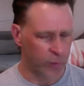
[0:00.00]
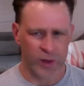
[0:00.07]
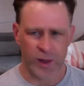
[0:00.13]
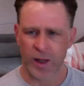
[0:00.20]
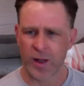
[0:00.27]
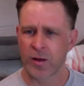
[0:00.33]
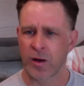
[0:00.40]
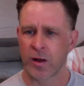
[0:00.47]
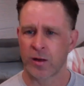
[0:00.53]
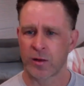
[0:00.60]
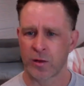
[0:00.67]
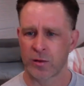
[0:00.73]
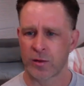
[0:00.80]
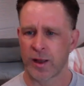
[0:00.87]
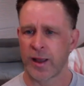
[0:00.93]
We kind of got a
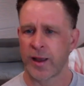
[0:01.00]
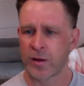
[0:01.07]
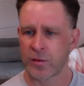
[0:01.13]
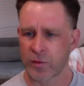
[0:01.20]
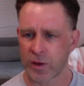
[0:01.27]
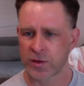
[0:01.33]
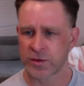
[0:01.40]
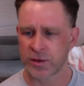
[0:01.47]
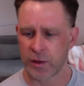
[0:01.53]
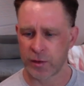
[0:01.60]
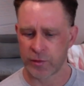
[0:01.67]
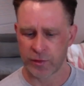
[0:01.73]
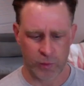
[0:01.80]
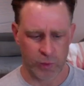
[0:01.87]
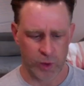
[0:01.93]
little ahead of
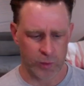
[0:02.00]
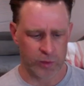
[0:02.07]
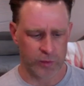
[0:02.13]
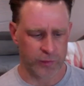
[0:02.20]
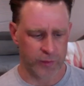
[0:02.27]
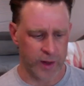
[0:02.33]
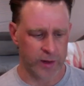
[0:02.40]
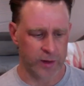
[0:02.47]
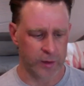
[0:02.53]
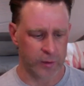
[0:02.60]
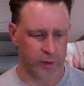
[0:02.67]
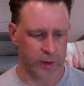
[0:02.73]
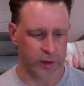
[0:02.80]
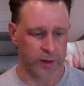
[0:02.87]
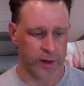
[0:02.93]
ourselves. What we're finding
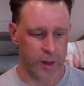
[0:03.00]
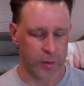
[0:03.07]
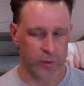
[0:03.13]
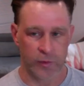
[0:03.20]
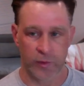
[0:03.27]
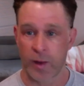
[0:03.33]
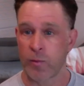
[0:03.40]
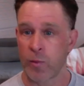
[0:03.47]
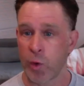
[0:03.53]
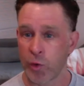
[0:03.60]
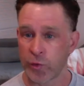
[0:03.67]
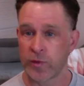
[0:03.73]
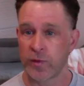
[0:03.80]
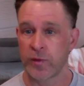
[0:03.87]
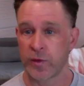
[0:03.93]
right now is that
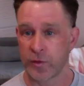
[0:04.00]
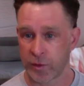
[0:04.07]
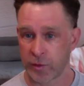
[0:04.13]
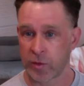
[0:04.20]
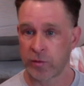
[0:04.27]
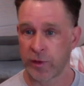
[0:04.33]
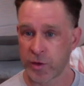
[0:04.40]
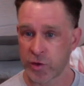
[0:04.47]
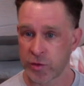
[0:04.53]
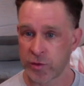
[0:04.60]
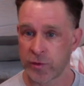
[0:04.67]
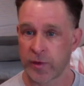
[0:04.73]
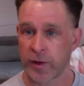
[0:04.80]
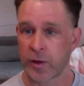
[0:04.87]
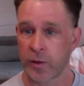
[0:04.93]
most of these
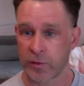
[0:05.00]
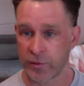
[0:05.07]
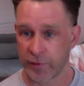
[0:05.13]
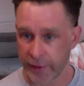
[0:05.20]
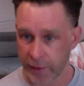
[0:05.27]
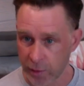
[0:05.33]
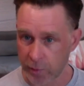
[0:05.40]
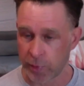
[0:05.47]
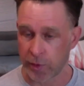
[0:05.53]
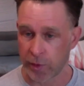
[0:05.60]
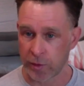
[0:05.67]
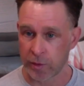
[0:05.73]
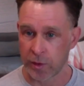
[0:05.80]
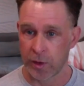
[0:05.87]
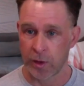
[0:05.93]
interventions that are
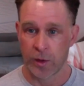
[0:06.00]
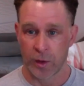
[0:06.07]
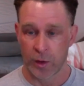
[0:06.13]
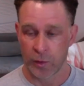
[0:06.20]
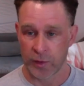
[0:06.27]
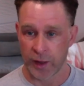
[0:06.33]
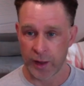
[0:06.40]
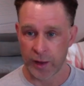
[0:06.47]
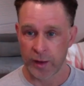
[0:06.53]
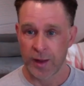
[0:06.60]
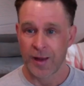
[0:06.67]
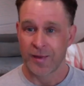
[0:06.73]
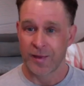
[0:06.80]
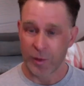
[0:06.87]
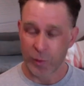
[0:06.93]
available, okay,
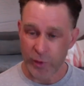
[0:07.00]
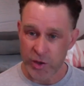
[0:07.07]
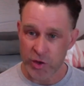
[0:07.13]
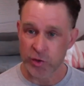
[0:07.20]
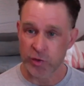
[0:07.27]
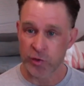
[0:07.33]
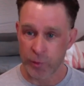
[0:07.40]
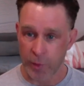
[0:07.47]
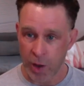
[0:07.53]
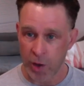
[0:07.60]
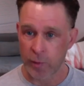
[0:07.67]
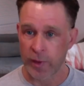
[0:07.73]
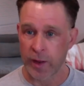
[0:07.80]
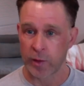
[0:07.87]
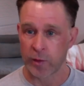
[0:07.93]
they reach a small
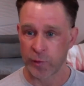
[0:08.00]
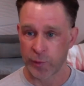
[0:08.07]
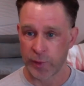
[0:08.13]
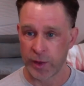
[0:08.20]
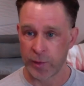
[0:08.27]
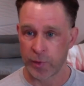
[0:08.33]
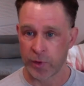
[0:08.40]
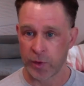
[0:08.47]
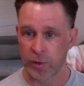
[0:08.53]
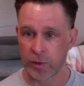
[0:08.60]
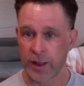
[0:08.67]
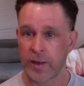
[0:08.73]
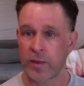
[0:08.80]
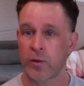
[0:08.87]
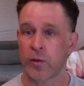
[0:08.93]
amount of people
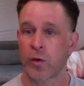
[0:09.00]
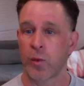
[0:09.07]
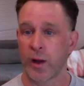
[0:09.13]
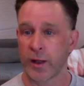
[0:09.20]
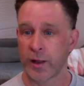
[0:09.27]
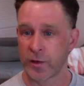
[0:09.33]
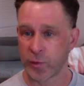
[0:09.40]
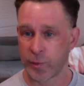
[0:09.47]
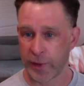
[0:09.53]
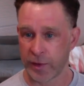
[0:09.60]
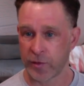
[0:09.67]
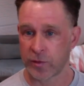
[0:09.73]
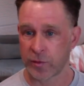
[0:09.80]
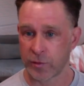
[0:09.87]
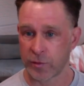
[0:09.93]
and they're quite
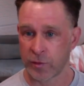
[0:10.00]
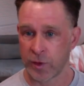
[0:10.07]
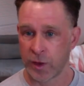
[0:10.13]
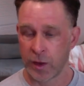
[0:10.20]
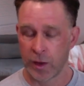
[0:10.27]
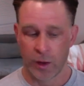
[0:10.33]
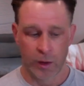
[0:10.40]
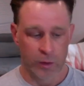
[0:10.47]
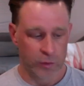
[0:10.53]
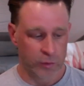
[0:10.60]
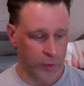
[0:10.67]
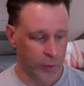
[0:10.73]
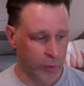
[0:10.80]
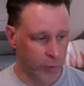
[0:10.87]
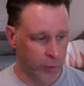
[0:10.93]
expensive.
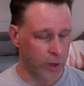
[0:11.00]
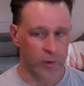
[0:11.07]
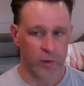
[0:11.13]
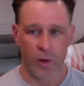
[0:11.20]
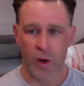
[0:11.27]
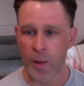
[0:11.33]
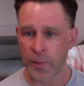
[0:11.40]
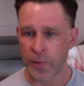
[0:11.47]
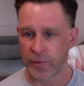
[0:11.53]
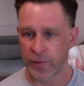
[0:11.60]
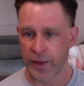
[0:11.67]
So on top of